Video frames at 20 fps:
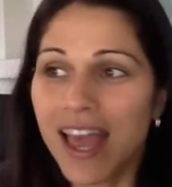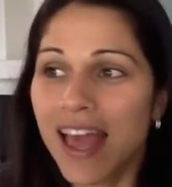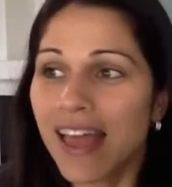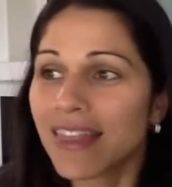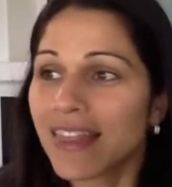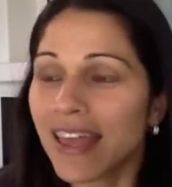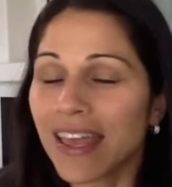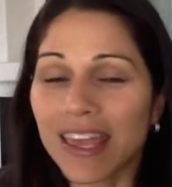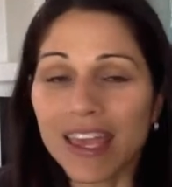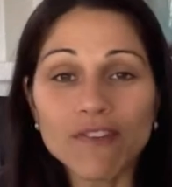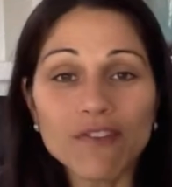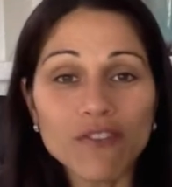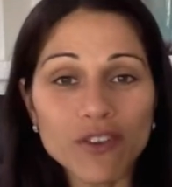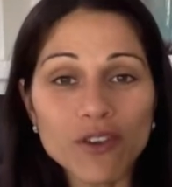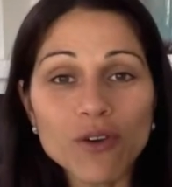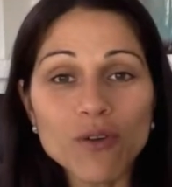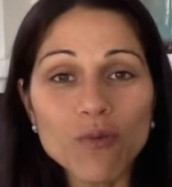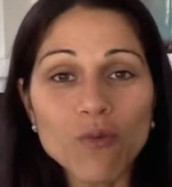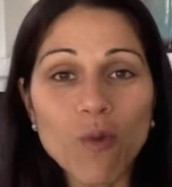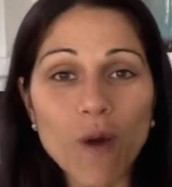Like if
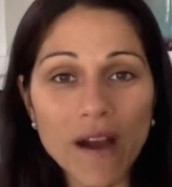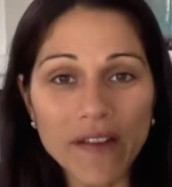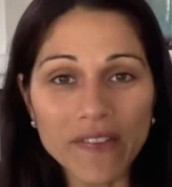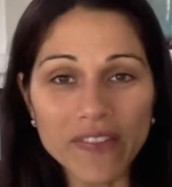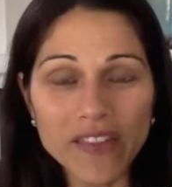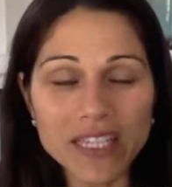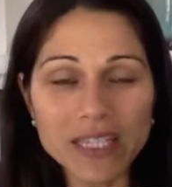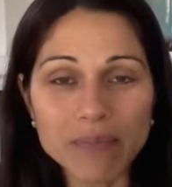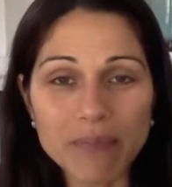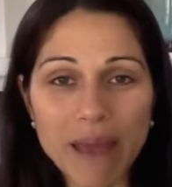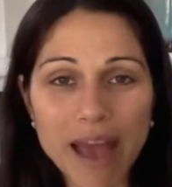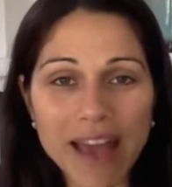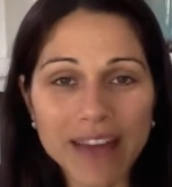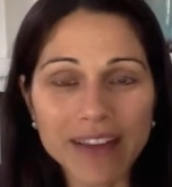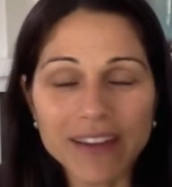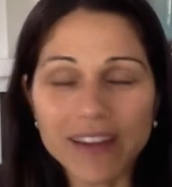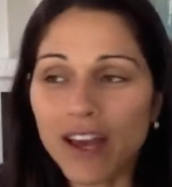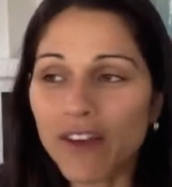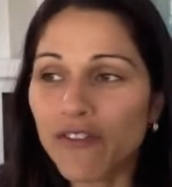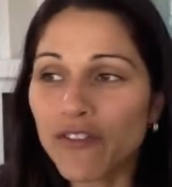you want this bad
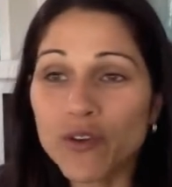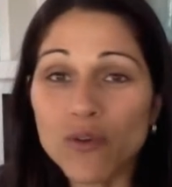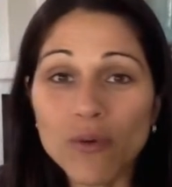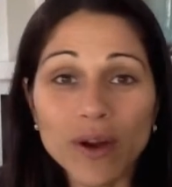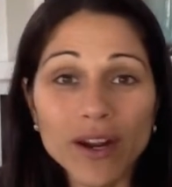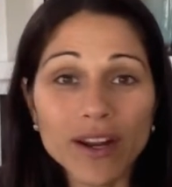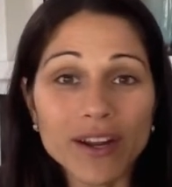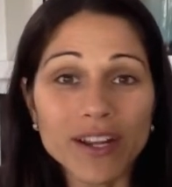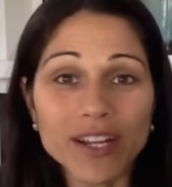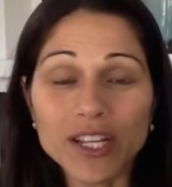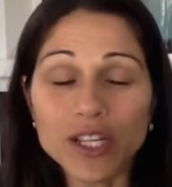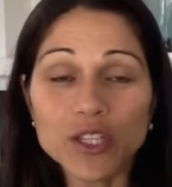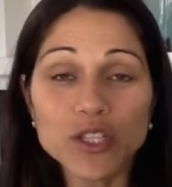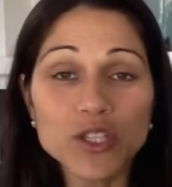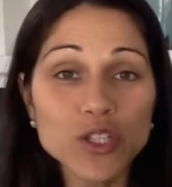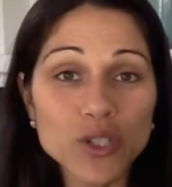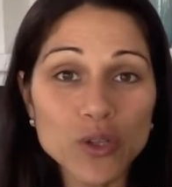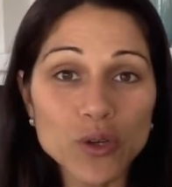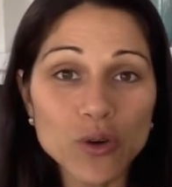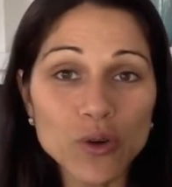enough, you are going to
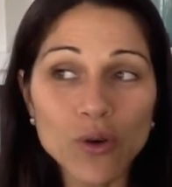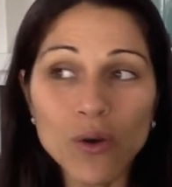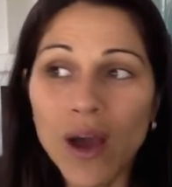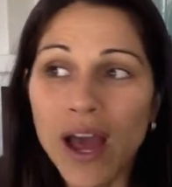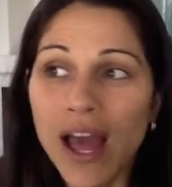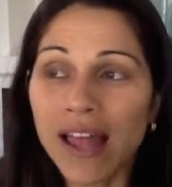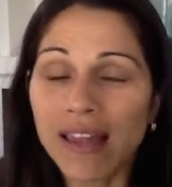do,